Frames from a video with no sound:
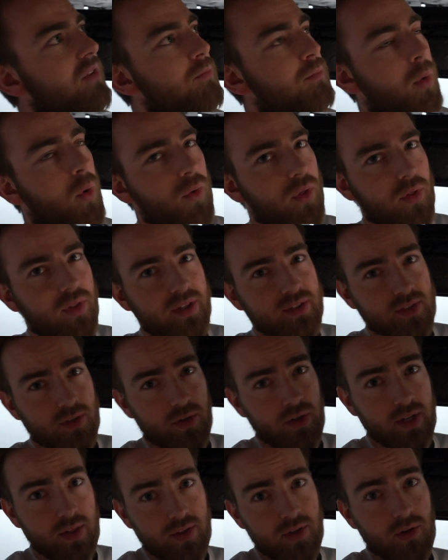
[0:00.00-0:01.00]
both of these
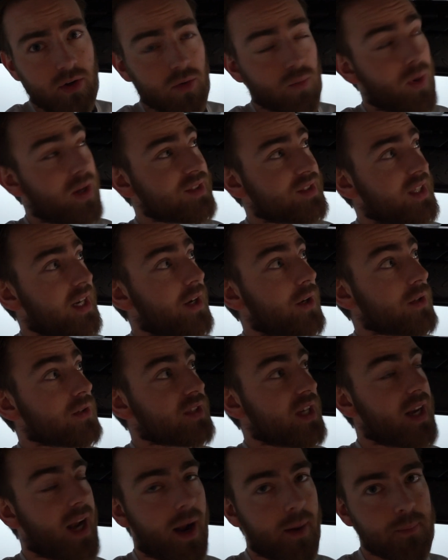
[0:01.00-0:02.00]
underneath here are resonators,
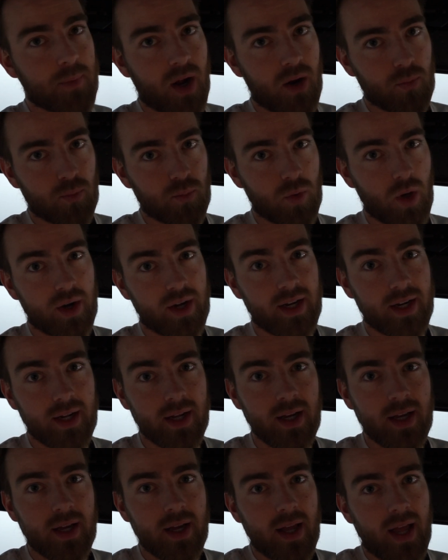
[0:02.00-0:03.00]
and I'm not running
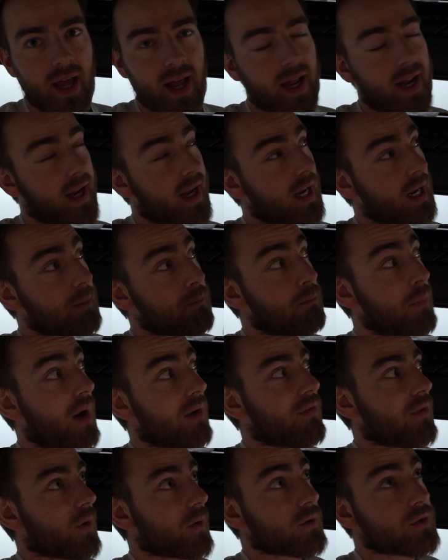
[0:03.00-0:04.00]
a
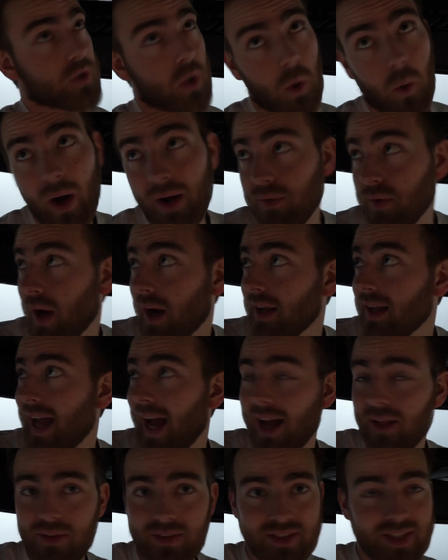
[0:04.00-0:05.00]
muffler. So I've got
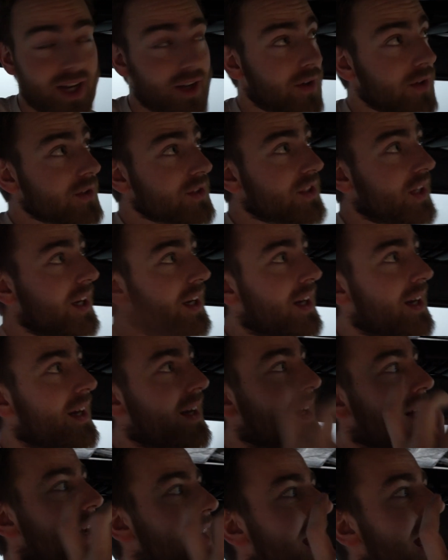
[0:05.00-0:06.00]
catless headers
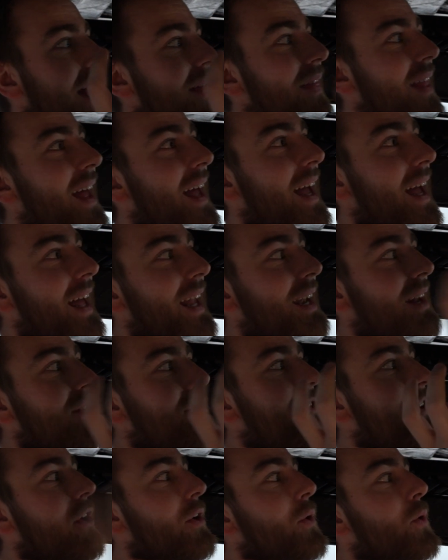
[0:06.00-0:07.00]
and then
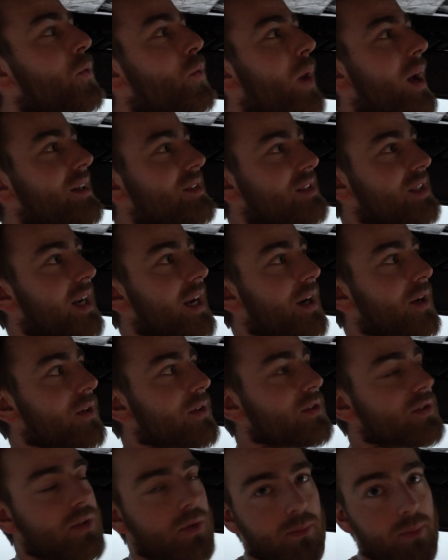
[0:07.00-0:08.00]
two
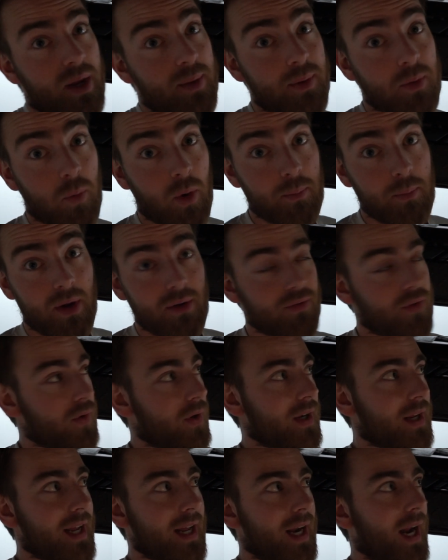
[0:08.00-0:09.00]
resonators, maybe one muffler.
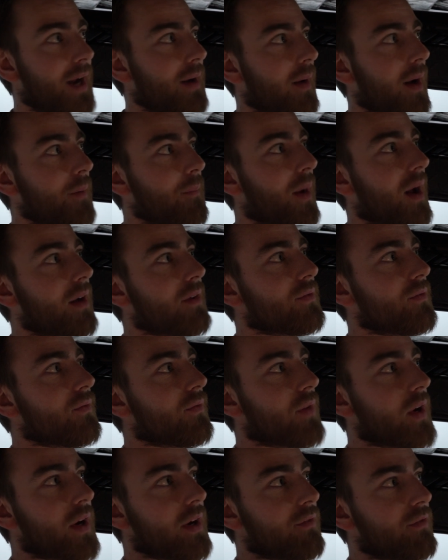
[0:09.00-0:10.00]
Again, I'm not
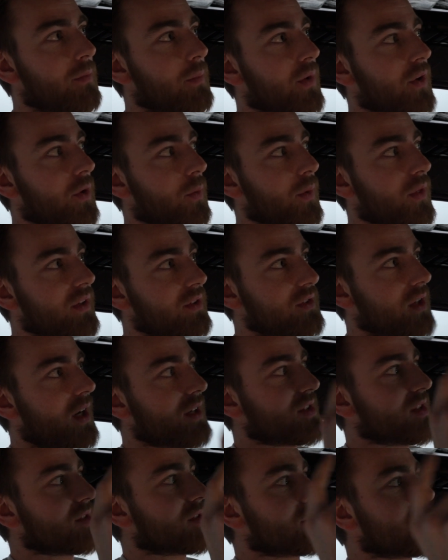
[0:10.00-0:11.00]
very familiar with
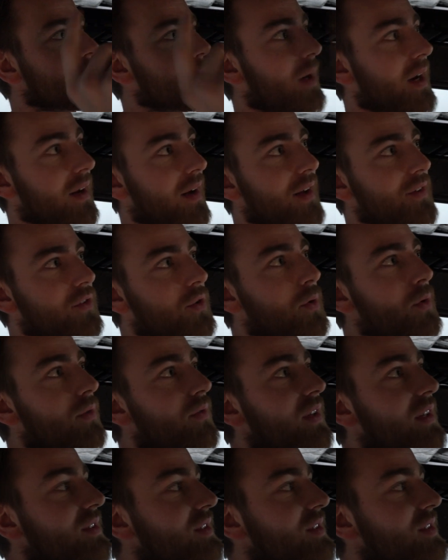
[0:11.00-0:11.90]
exhaust systems, but I got two of these